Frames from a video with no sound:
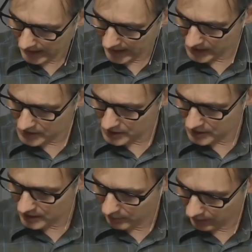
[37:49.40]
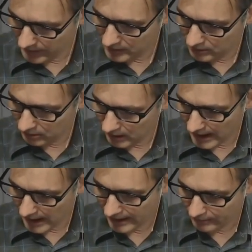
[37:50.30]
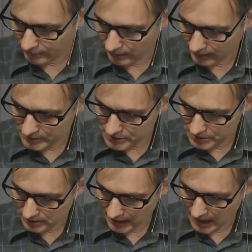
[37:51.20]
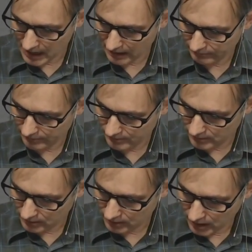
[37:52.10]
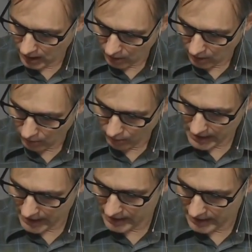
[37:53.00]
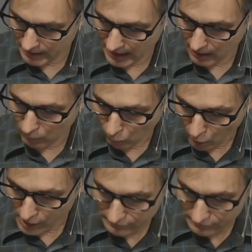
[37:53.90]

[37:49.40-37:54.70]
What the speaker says: Hence, the political and religious life was headed by one